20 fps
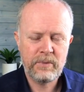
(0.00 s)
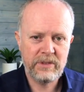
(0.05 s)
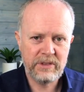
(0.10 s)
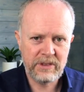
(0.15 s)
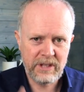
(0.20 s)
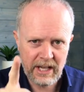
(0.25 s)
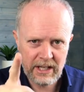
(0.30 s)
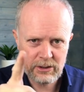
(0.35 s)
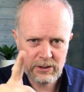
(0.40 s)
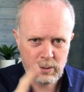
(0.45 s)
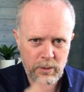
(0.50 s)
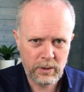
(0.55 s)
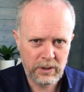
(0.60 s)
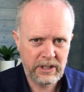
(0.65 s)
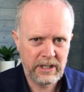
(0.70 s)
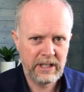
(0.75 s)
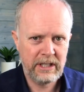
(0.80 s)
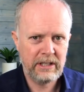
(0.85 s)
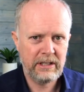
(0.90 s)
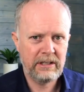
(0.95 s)
That's what
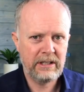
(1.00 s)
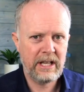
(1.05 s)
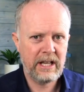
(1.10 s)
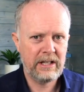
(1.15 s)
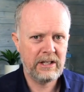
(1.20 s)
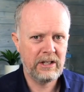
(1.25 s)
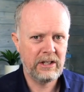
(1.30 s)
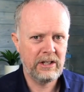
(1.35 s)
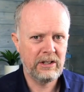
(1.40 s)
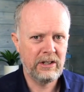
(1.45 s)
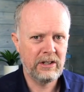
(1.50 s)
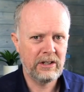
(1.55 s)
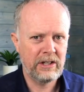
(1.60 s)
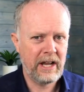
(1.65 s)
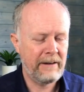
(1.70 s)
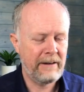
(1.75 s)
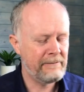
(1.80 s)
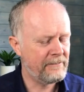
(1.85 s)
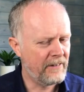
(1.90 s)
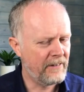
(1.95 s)
they're going to look
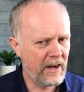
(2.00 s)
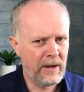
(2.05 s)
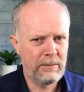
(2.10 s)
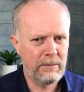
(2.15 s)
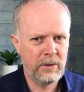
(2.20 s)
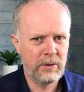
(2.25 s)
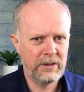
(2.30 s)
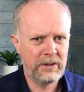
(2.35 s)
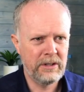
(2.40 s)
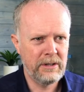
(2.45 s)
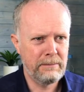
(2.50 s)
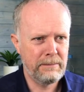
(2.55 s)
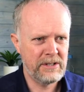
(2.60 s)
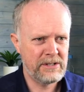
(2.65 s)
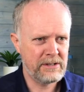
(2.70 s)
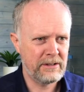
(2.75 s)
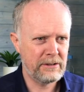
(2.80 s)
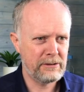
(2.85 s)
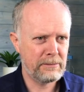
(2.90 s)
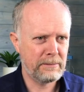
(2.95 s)
at far more than the
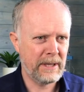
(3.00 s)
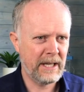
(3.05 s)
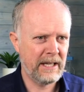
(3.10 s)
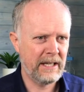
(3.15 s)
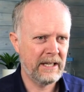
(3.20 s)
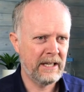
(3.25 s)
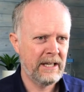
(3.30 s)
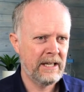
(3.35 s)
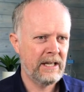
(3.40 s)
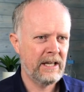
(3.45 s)
business plan.